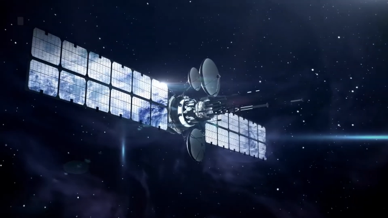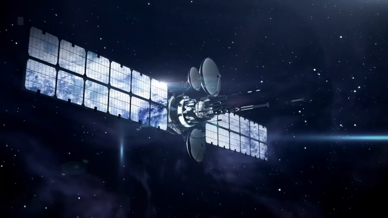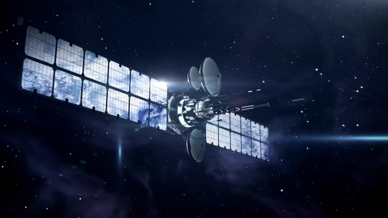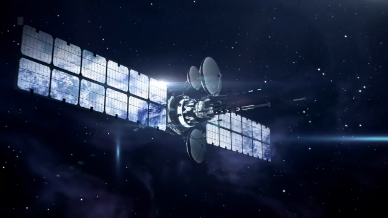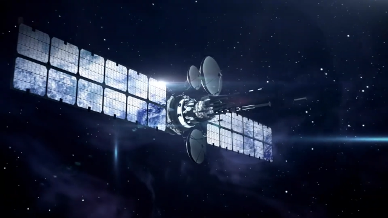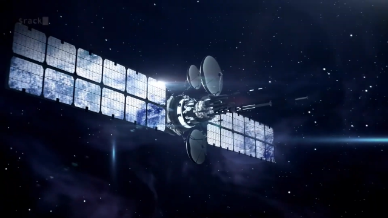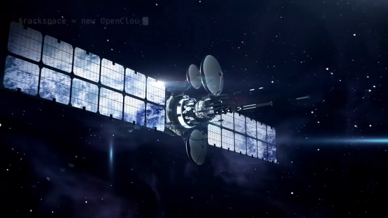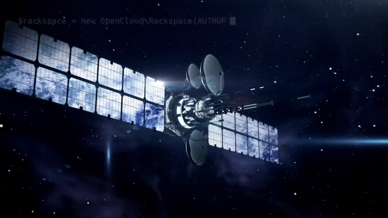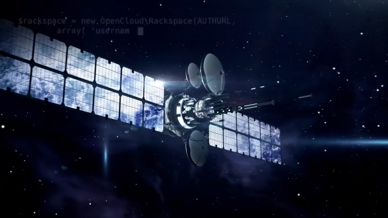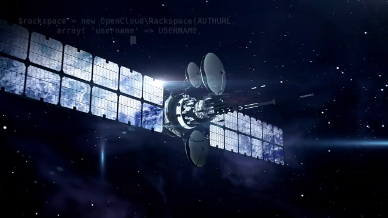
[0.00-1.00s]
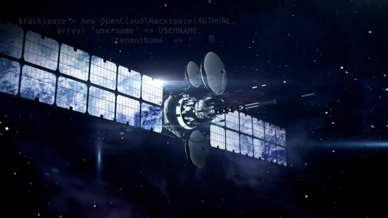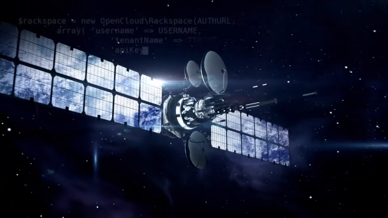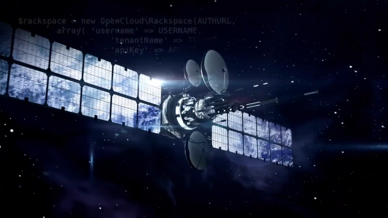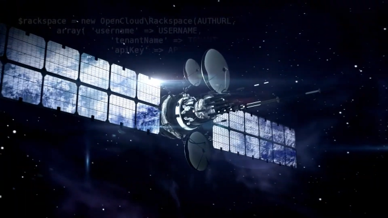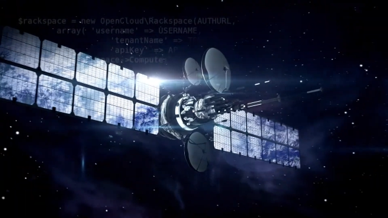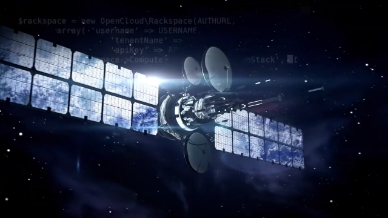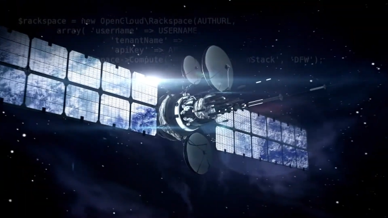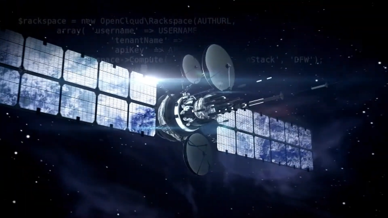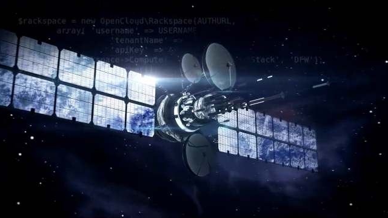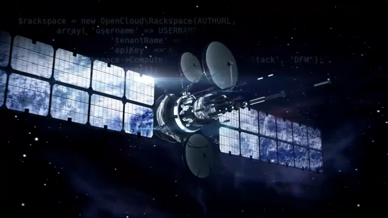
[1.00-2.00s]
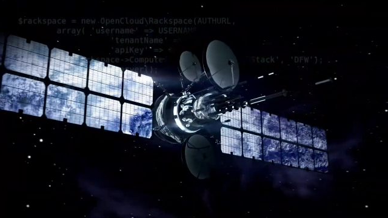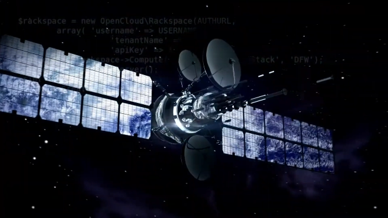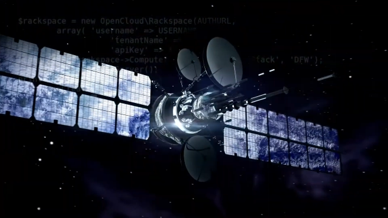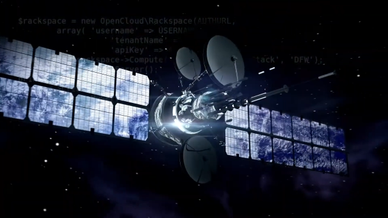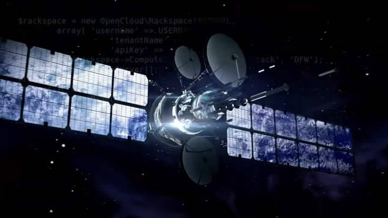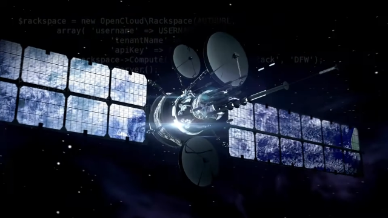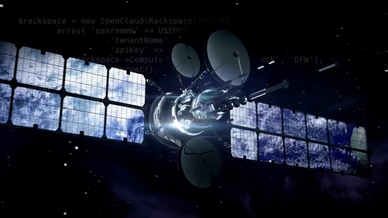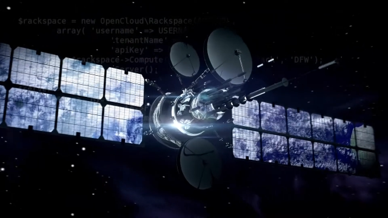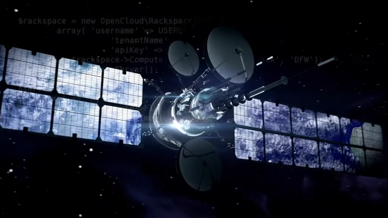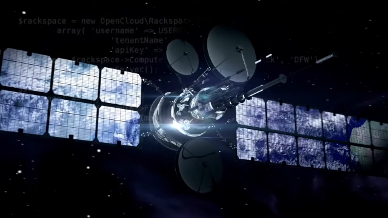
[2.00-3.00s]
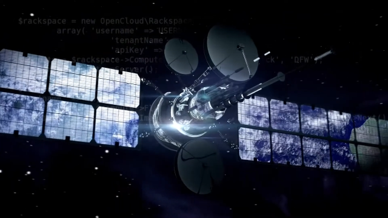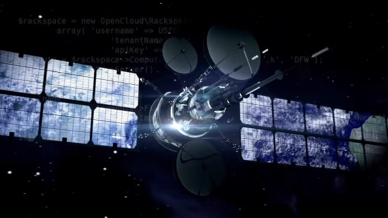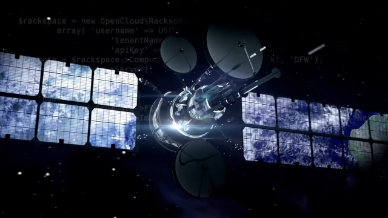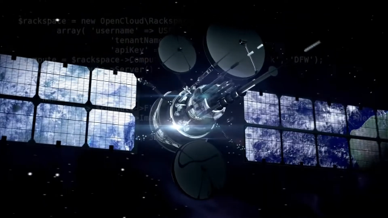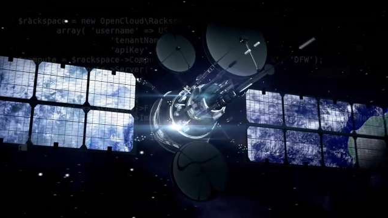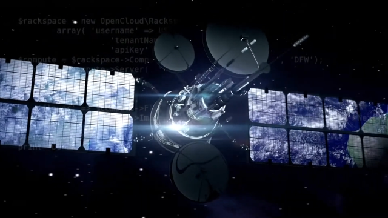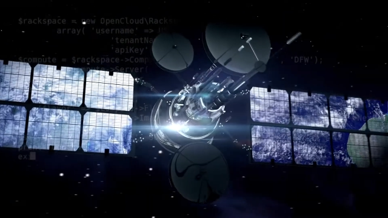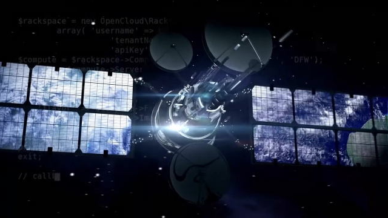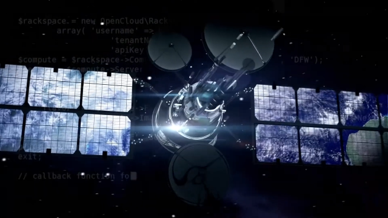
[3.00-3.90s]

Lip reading: (no speaker visible)